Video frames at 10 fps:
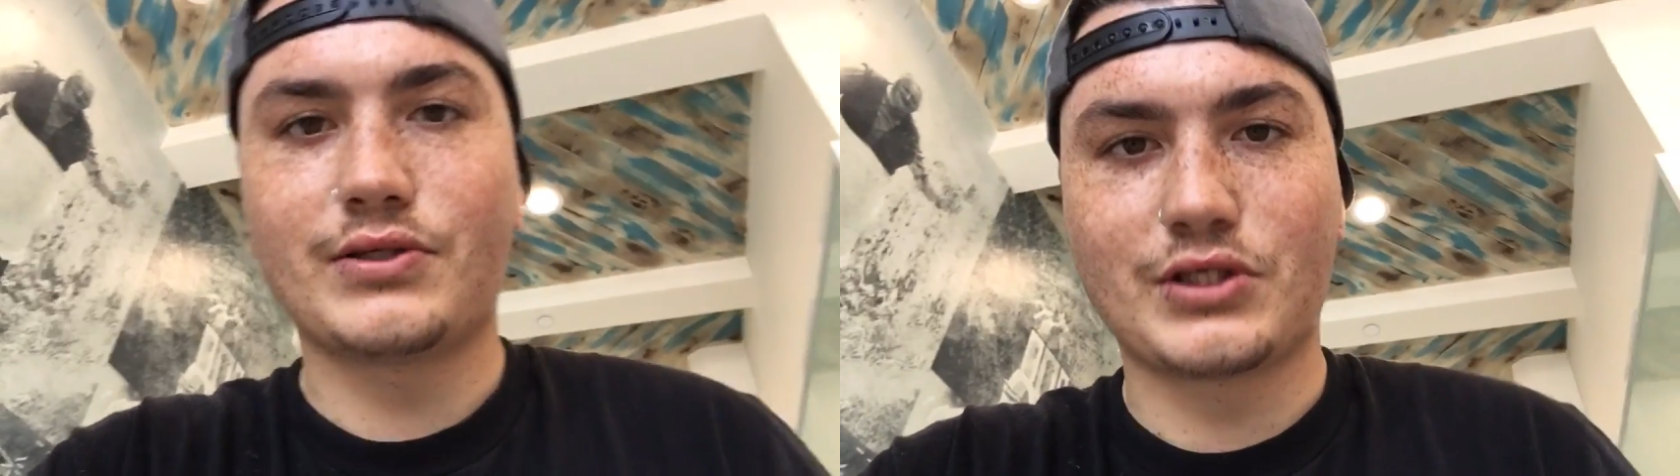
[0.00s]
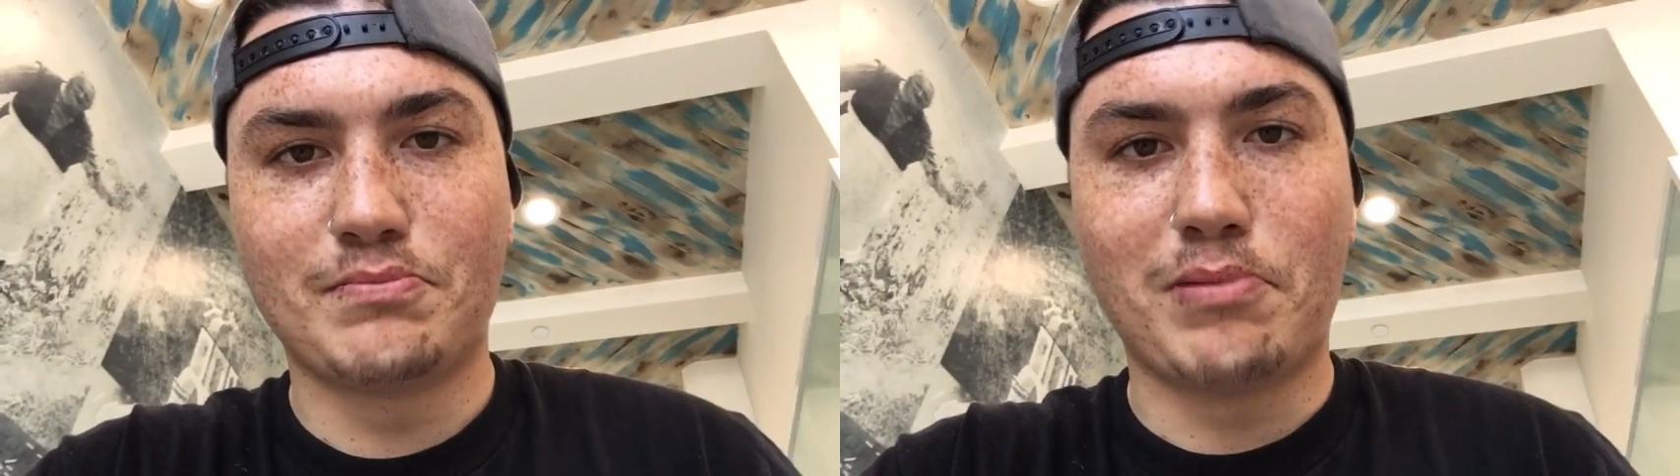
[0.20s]

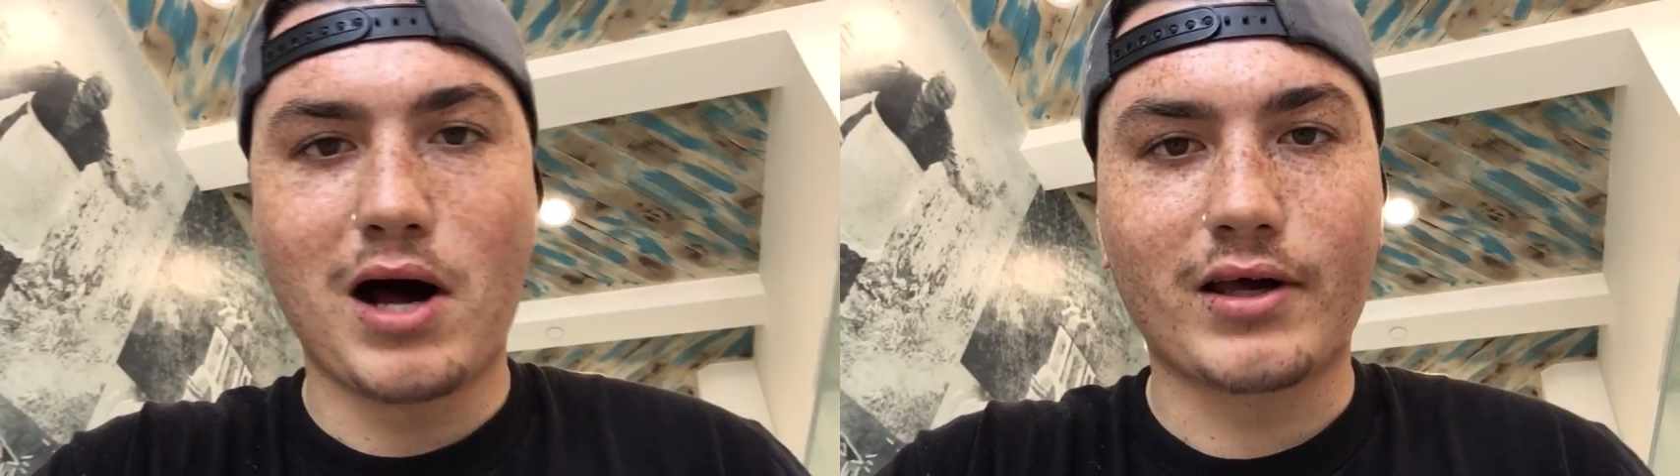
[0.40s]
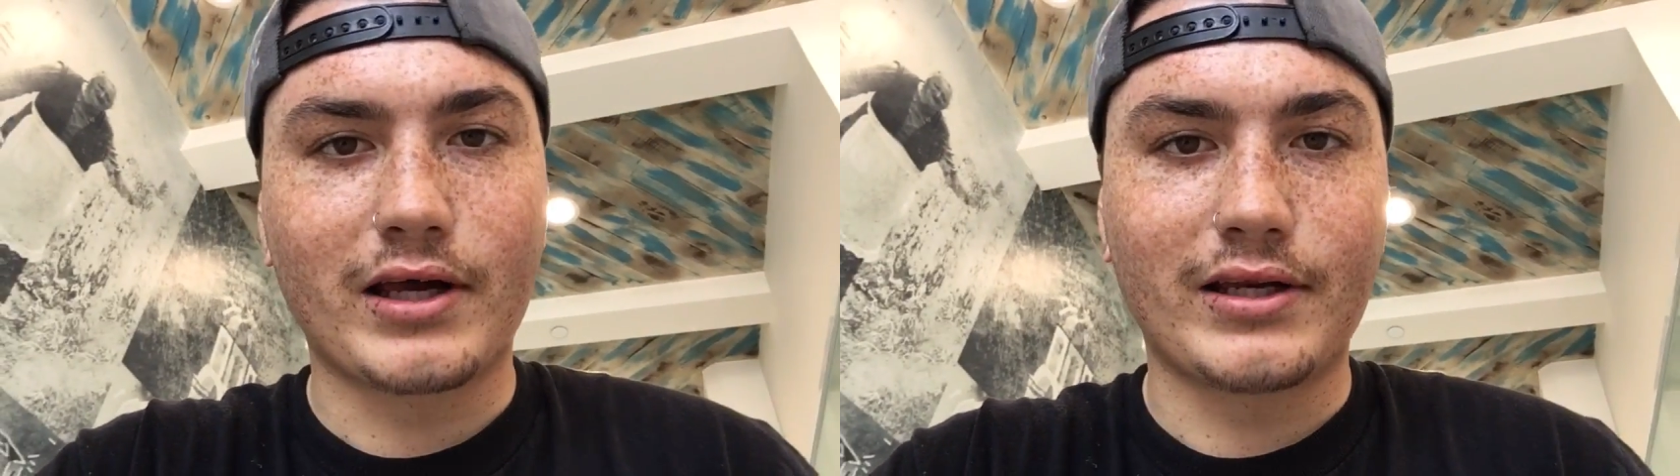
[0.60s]
so it's
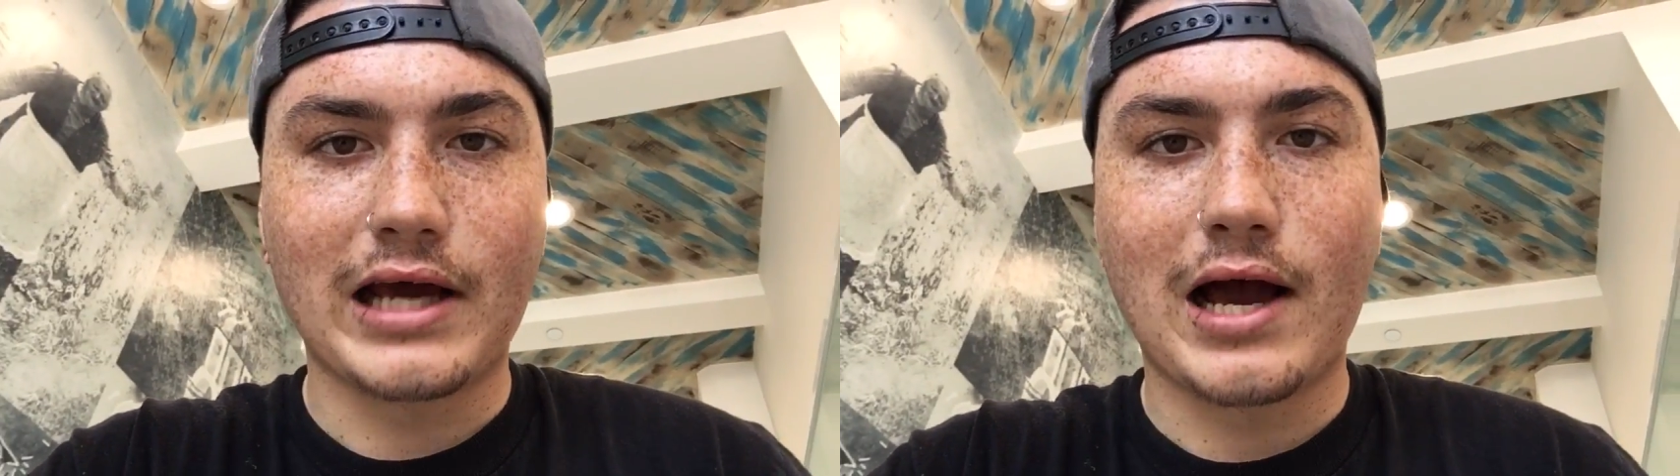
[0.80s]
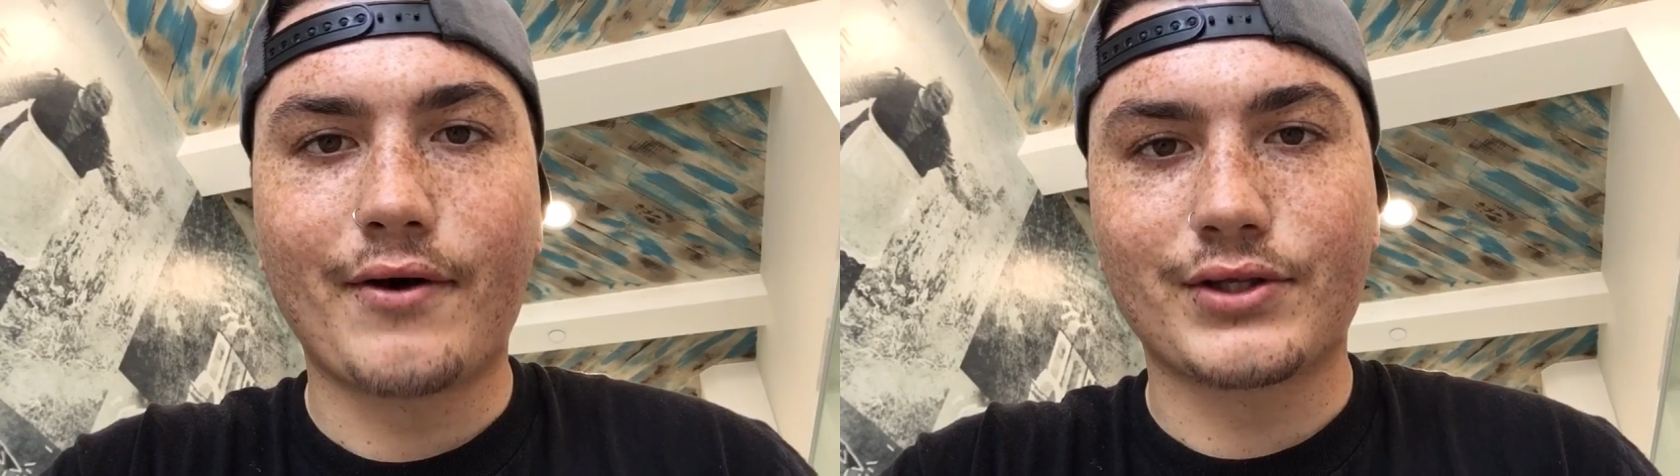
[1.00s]
bogging
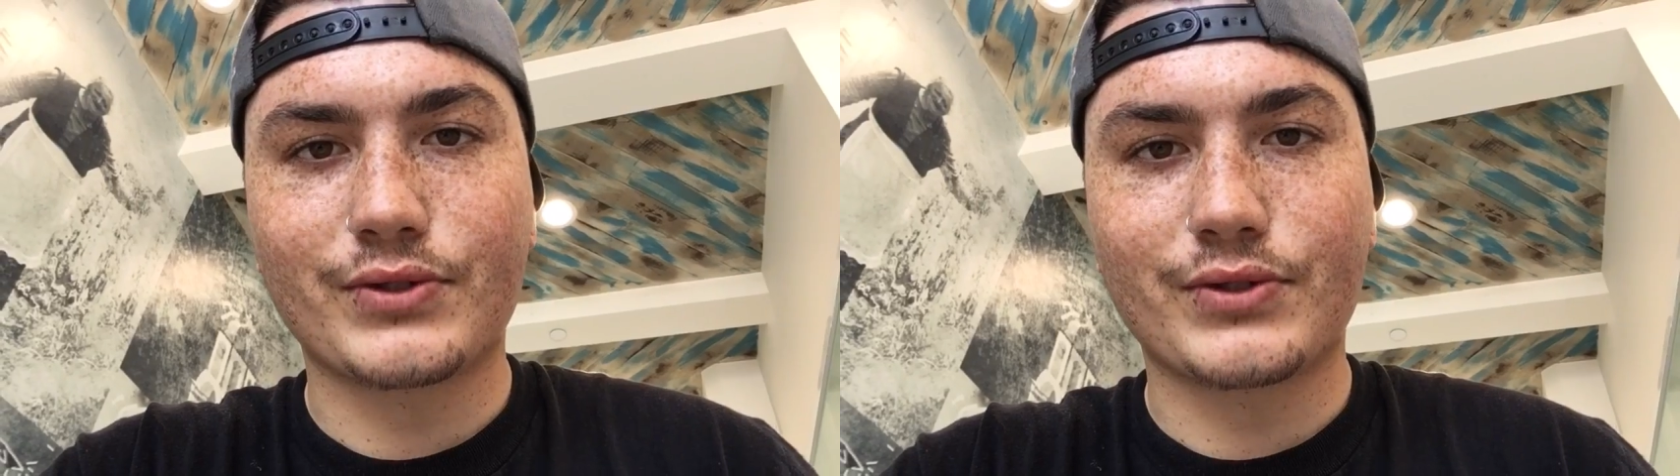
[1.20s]
down.